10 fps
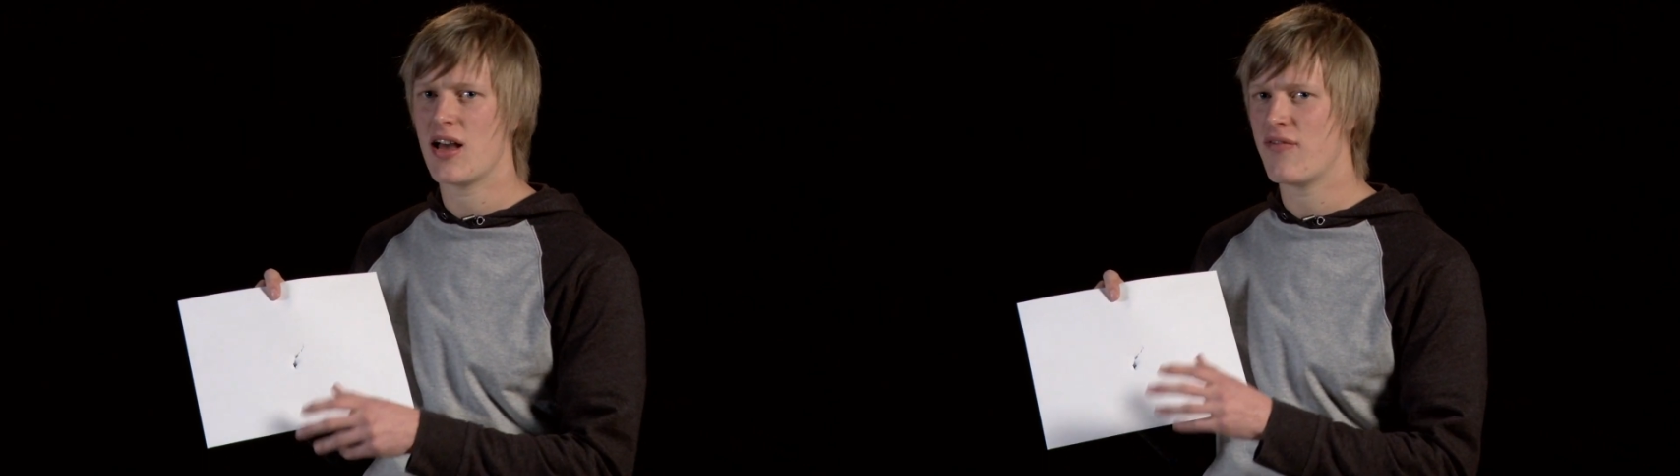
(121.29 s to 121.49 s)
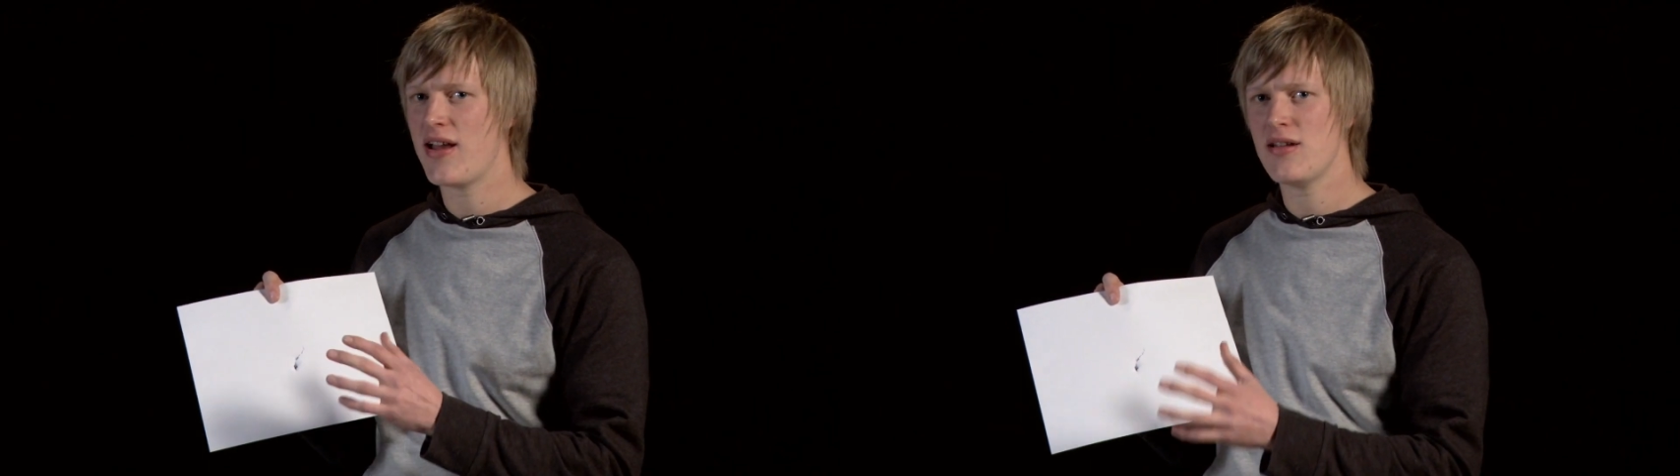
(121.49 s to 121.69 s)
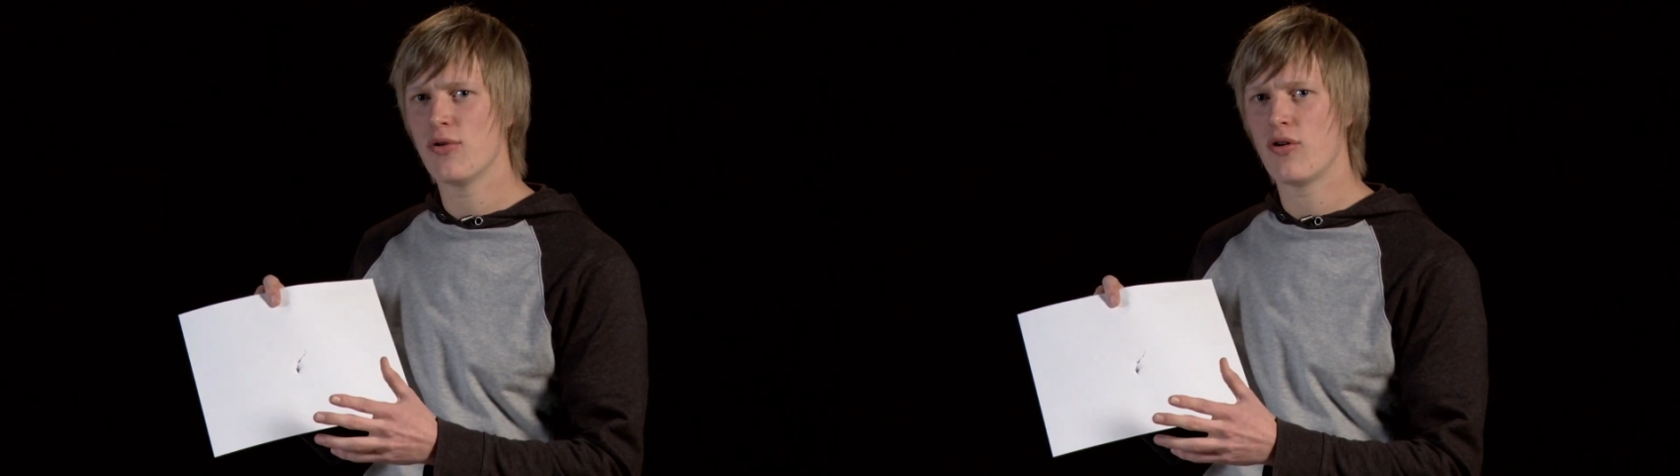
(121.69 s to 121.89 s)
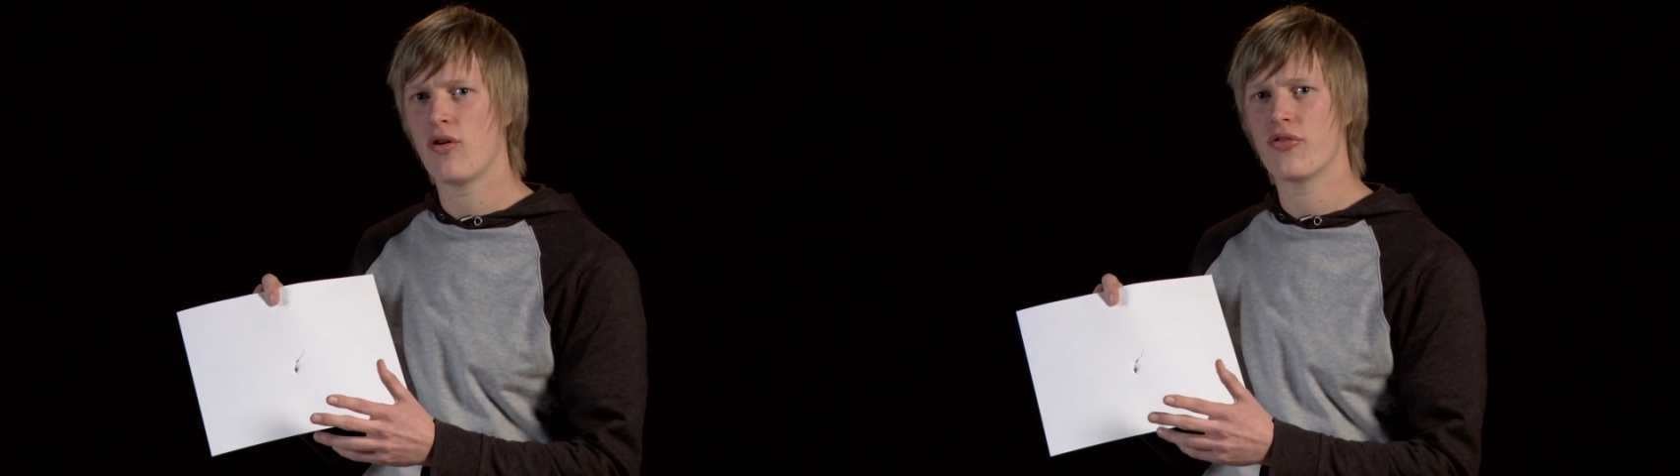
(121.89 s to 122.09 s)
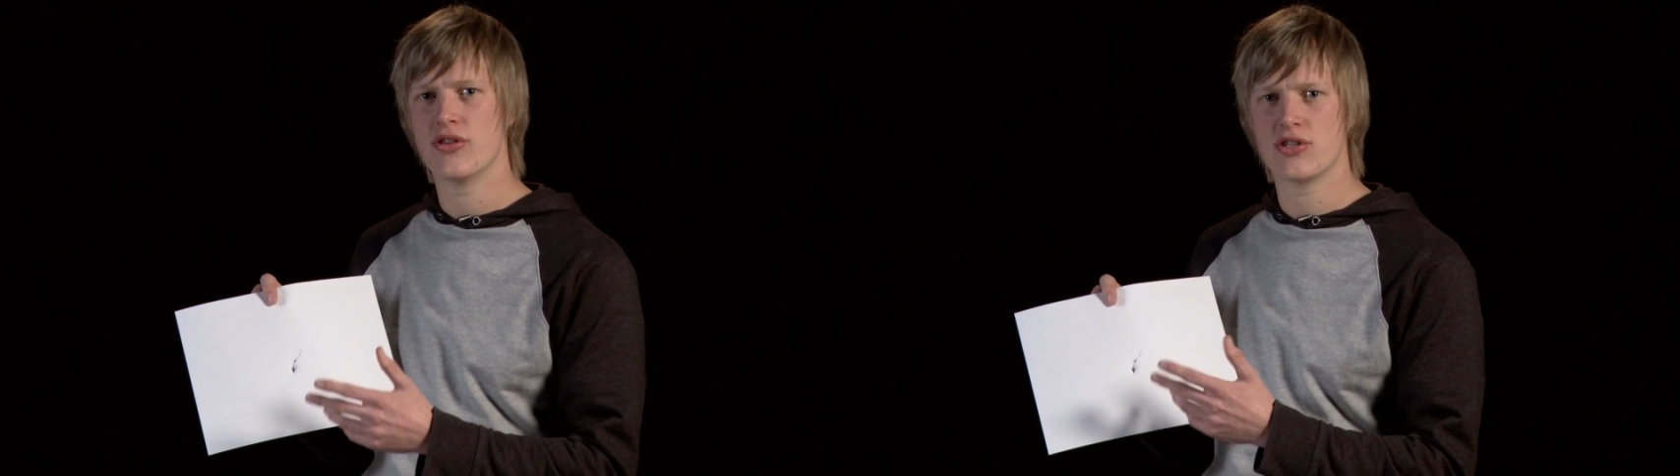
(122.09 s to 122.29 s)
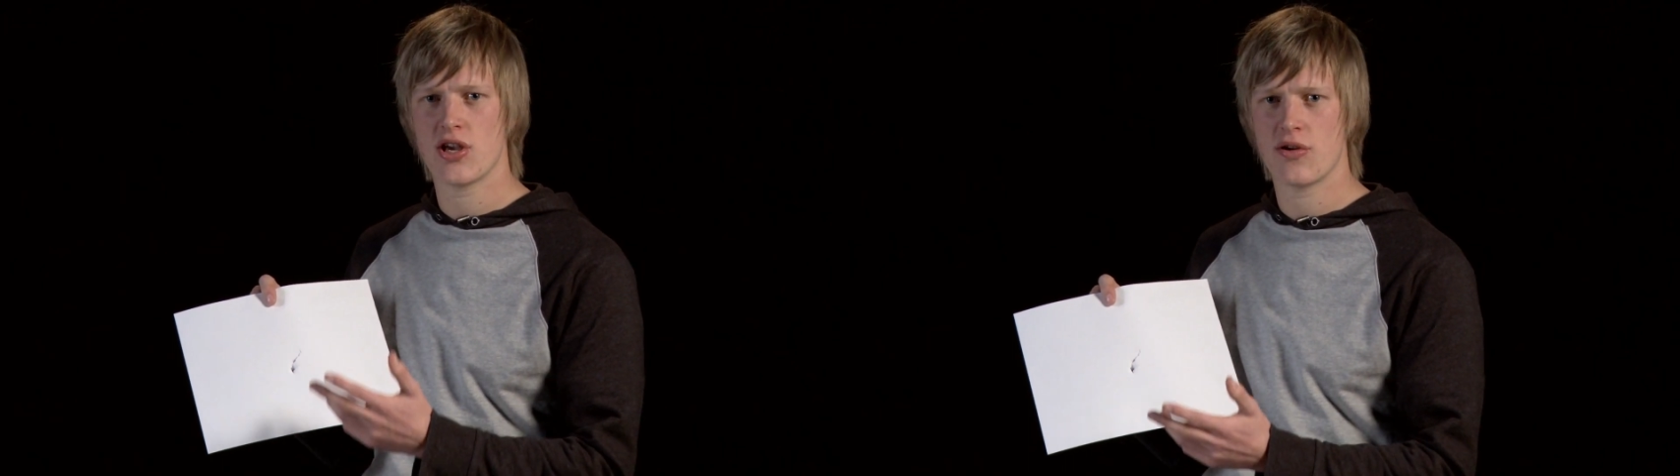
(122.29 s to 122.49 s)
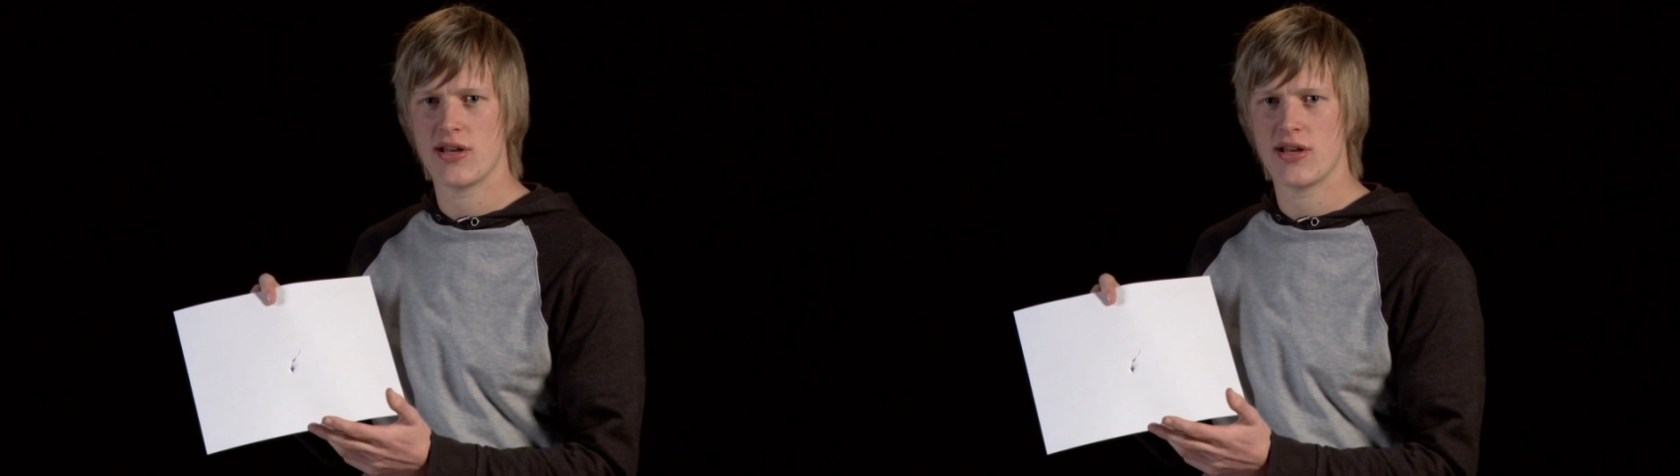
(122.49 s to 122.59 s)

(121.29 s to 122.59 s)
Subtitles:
of any more than 2